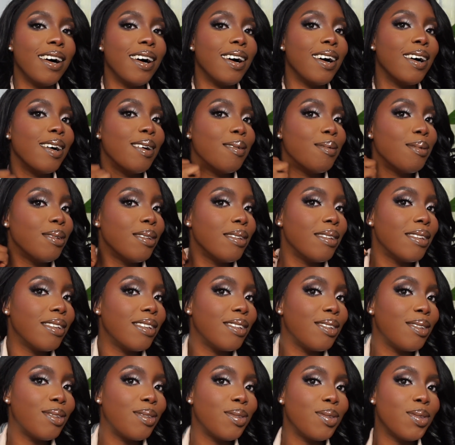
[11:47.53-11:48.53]
in
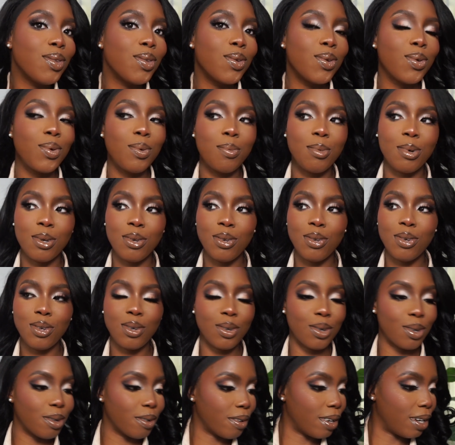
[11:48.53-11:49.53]
too much
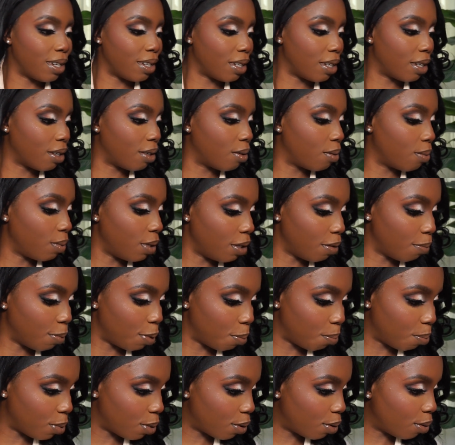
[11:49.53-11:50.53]
shock right now. Where's my
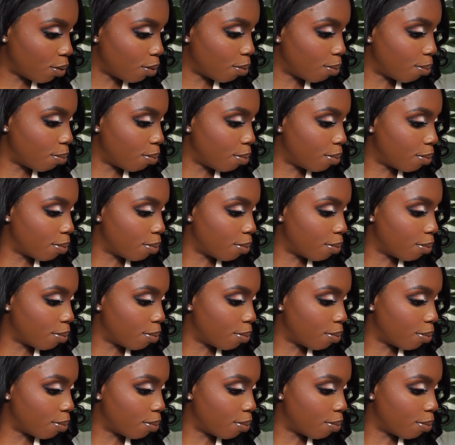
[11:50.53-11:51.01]
big comb?